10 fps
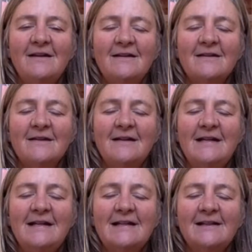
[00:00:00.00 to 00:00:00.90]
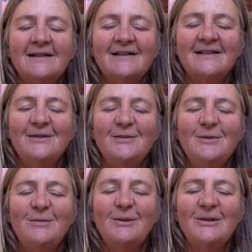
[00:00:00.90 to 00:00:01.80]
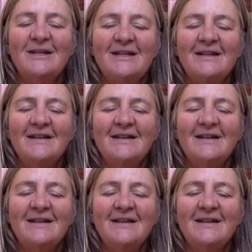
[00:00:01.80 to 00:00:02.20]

our tiny little human body,